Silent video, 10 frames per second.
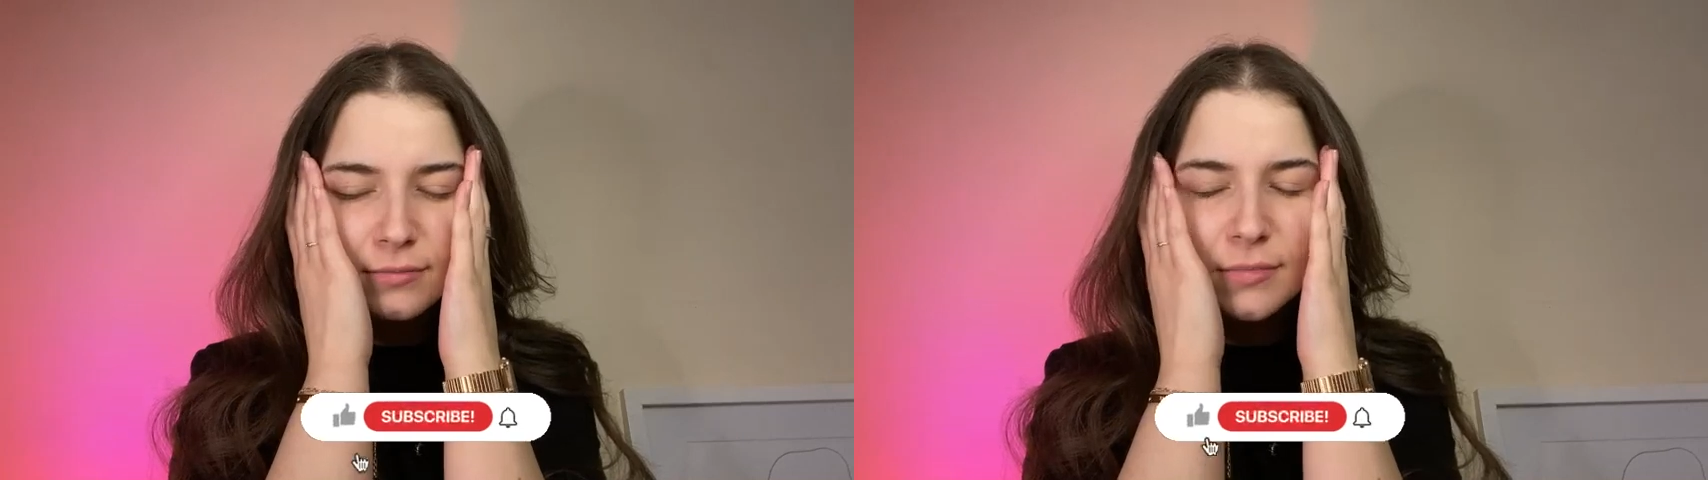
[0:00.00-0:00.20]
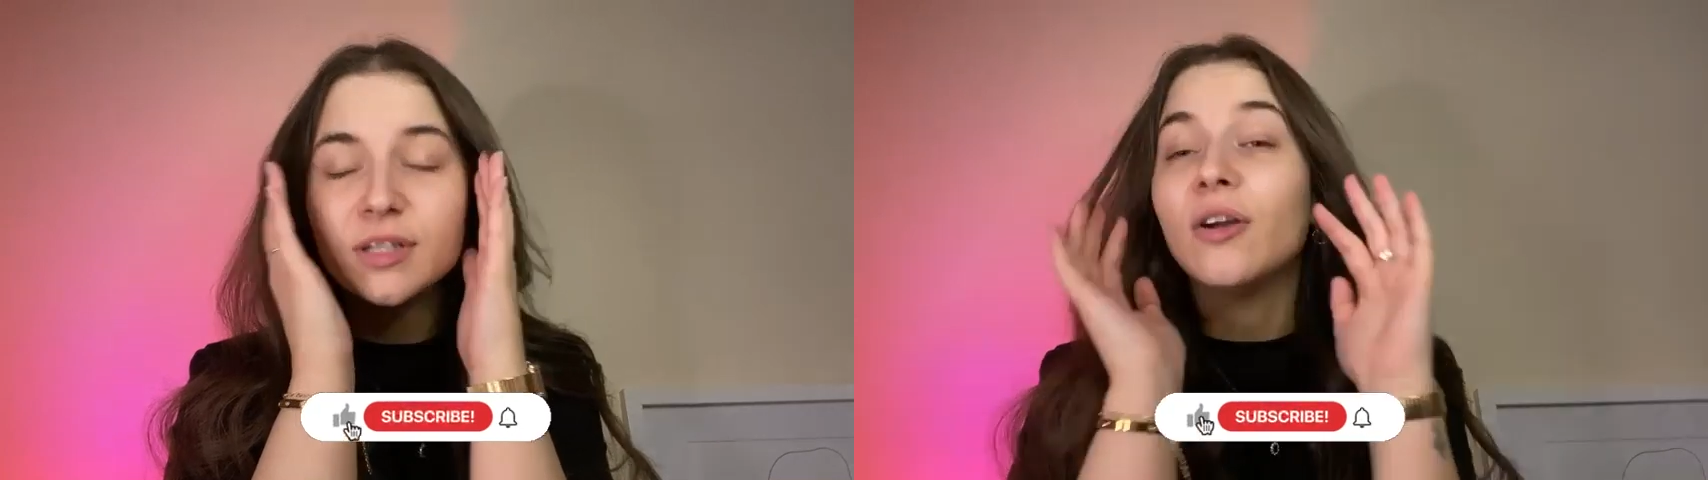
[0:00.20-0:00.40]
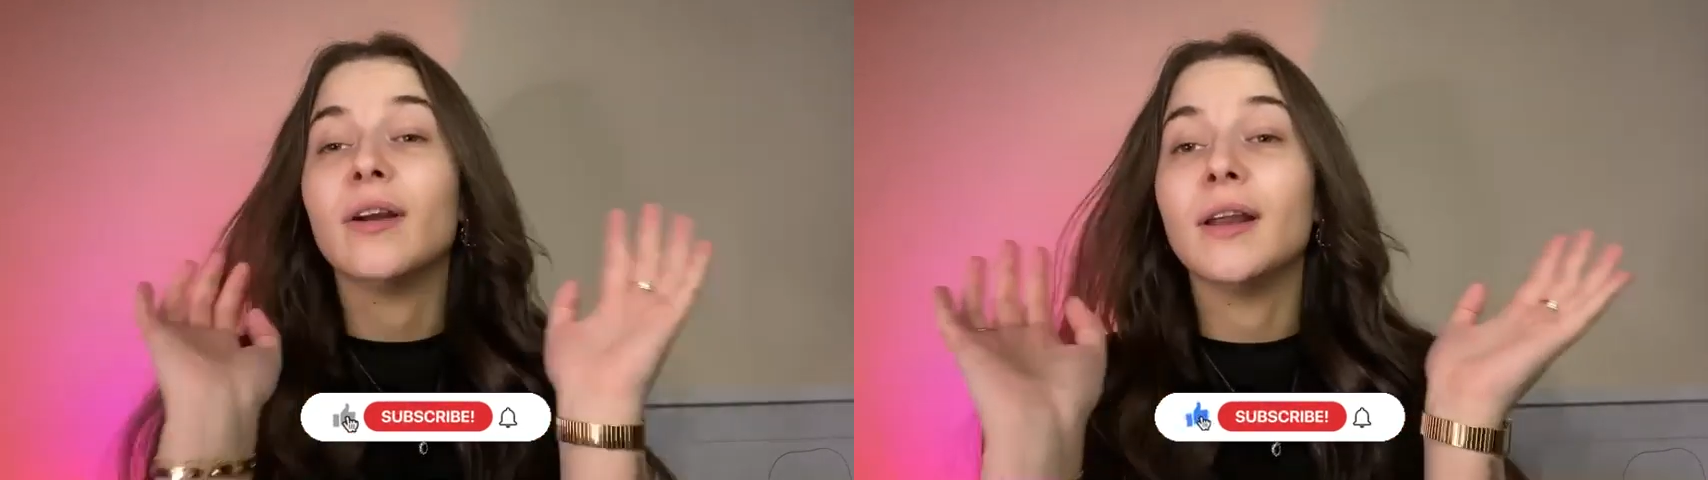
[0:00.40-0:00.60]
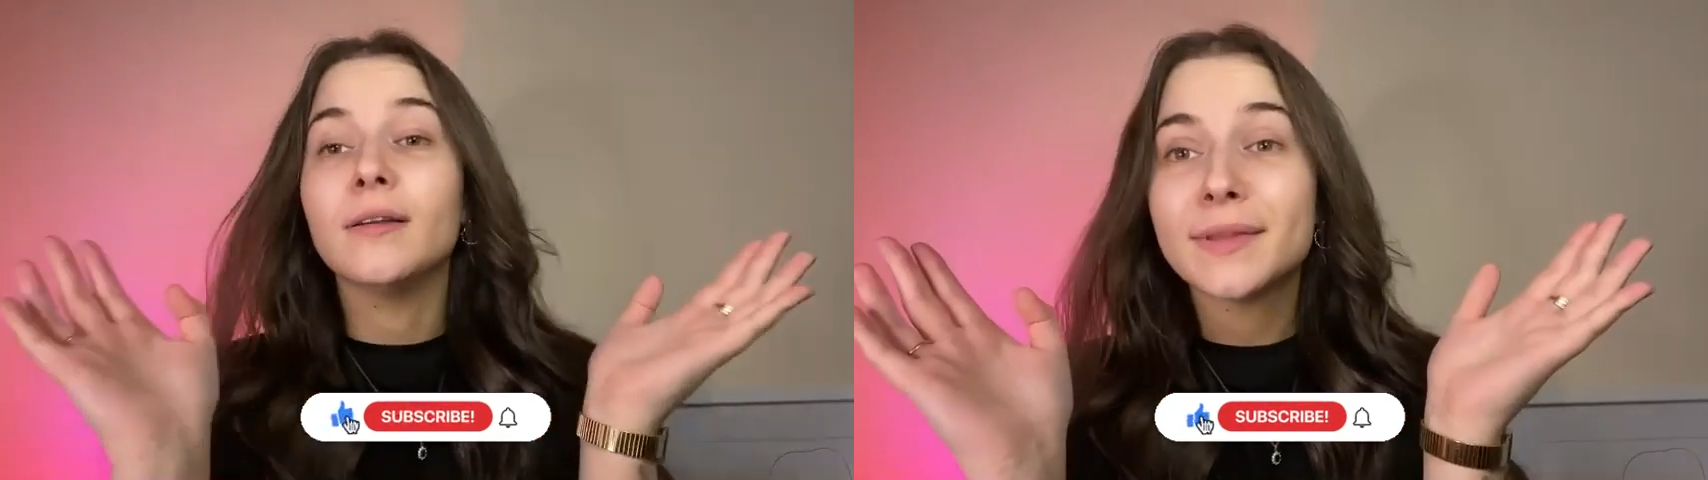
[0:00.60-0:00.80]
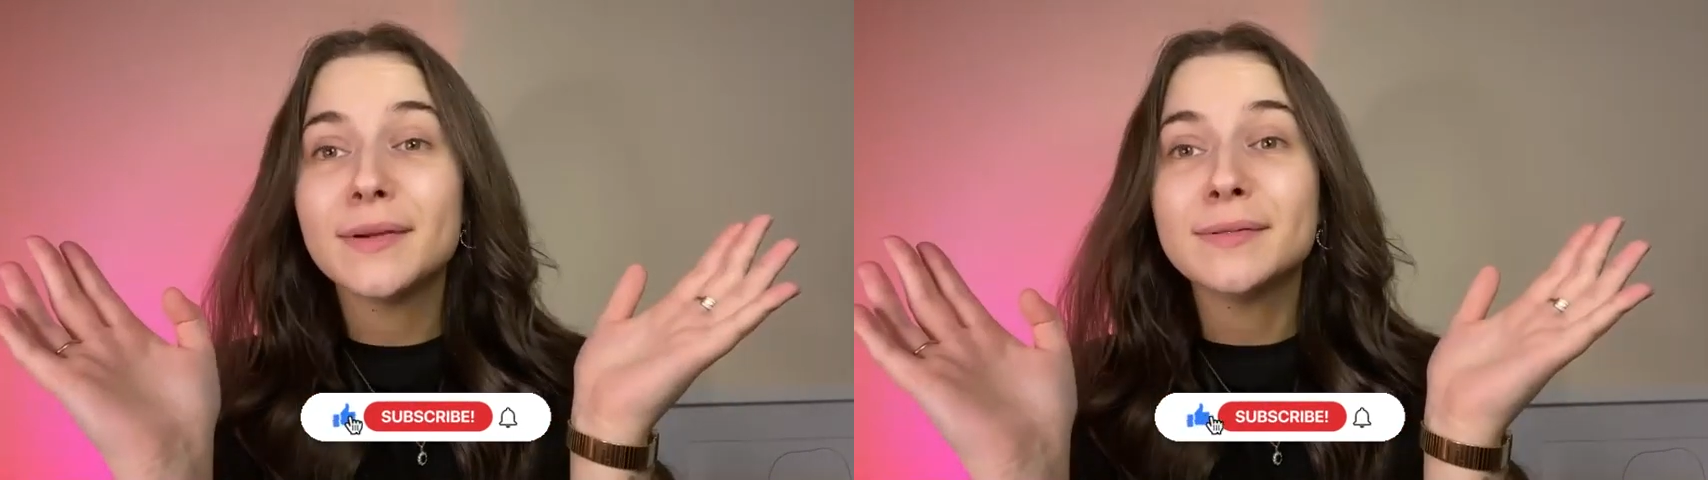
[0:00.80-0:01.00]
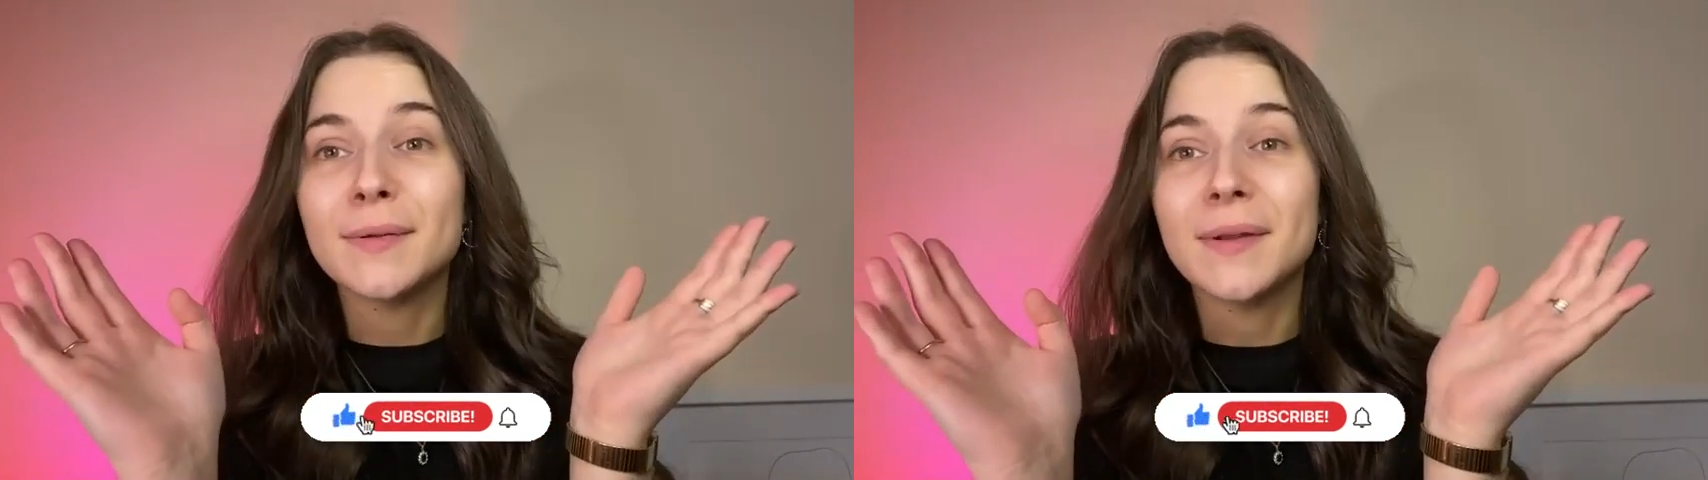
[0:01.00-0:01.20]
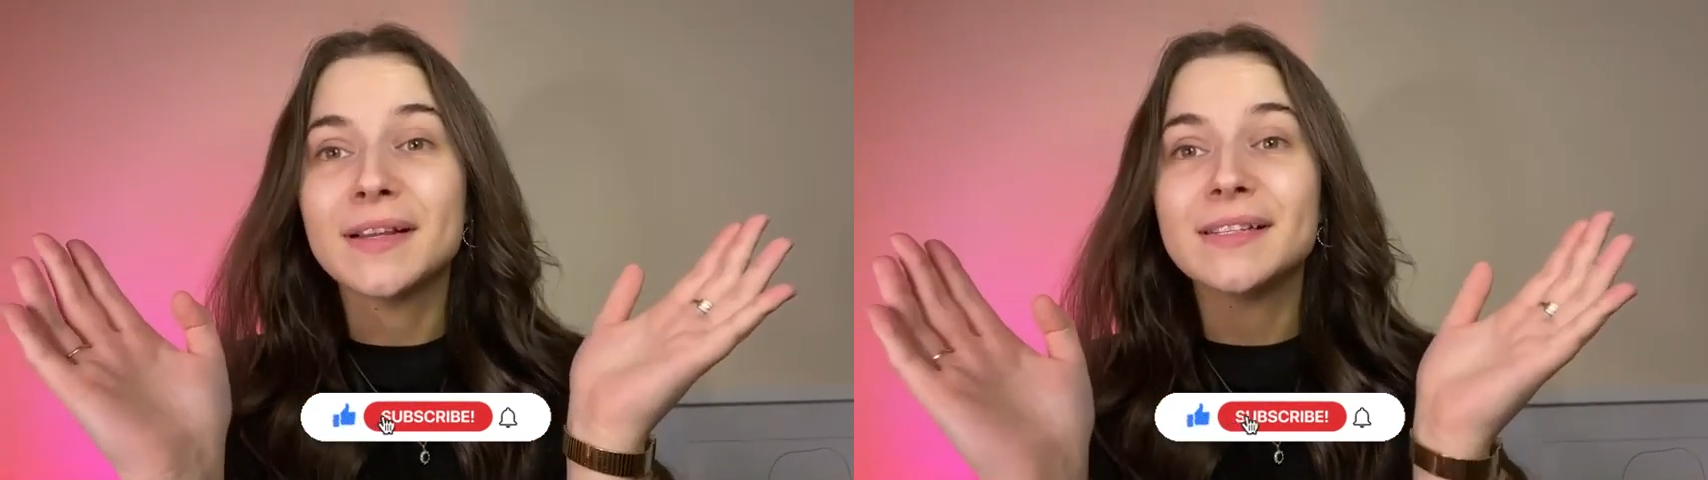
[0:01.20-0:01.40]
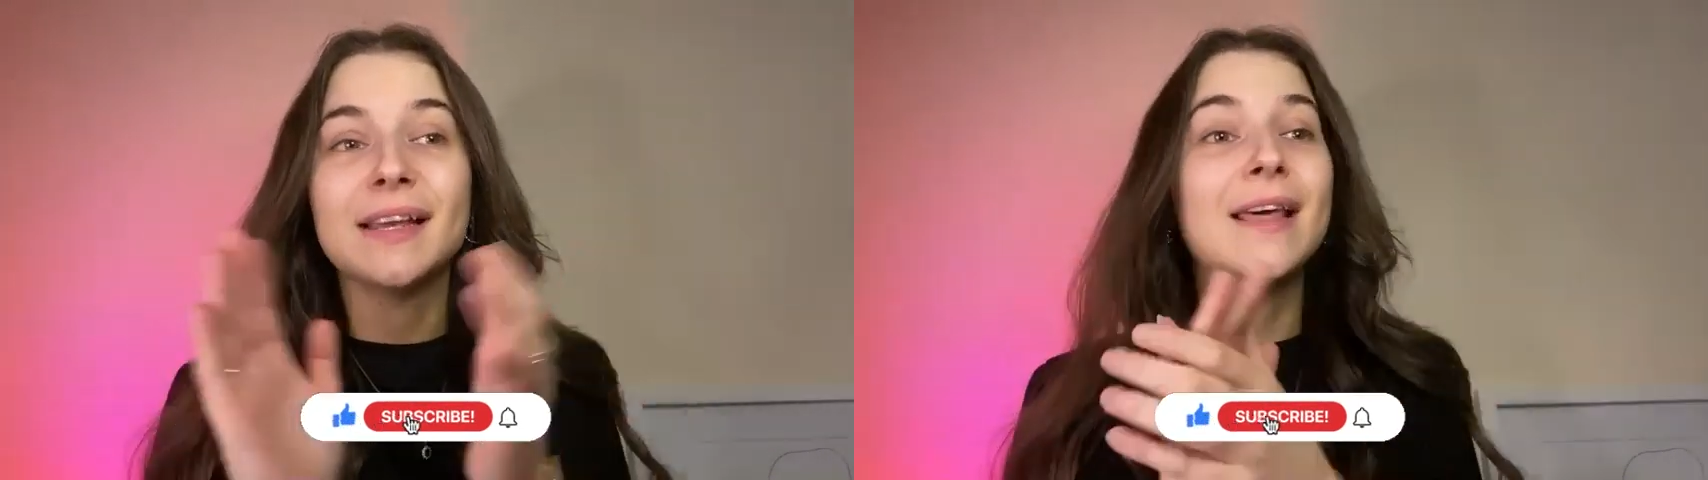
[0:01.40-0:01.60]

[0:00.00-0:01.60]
sorry, that was all I can say.